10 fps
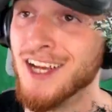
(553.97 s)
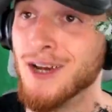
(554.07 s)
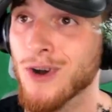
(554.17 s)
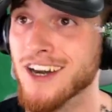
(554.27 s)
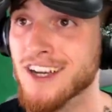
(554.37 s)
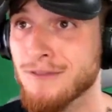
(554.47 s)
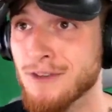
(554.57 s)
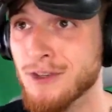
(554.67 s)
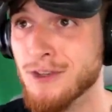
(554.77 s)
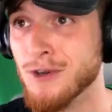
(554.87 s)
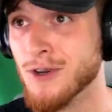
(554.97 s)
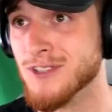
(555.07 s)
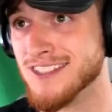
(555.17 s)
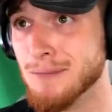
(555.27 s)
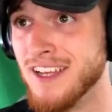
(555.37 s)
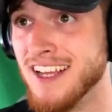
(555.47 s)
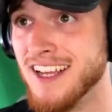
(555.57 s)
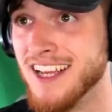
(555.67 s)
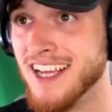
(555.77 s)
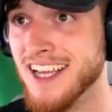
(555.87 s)
where if you go to sleep,
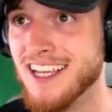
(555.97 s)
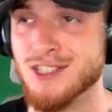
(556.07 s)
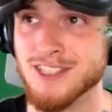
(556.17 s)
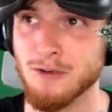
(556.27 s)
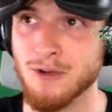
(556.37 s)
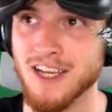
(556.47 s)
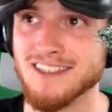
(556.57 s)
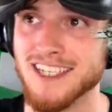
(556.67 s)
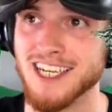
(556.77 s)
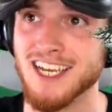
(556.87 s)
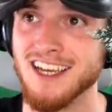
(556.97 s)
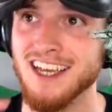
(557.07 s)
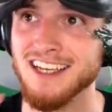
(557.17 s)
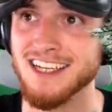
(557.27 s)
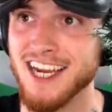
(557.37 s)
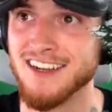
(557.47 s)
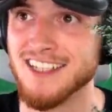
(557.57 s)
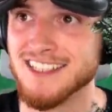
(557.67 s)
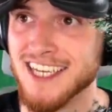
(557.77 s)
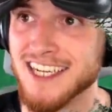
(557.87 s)
it shows everyone else like a indicator
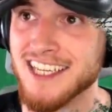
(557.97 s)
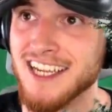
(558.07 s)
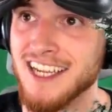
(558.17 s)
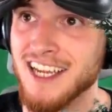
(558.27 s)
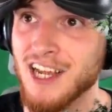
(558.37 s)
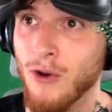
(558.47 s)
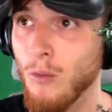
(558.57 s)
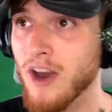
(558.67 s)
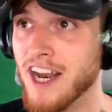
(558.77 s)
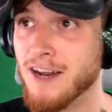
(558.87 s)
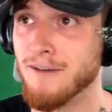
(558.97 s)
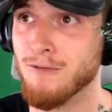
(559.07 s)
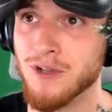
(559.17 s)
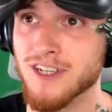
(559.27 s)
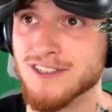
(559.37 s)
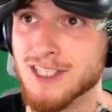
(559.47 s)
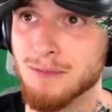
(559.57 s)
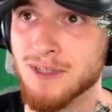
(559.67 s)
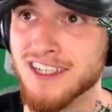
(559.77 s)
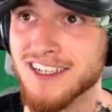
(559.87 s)
that's like 1 out of 4 players
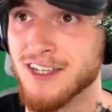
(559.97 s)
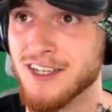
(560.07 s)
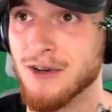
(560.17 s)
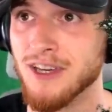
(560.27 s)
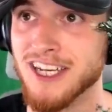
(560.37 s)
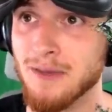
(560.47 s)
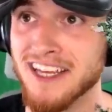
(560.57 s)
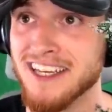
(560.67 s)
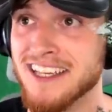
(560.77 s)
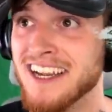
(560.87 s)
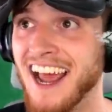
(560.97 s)
sleeping, go get into bed.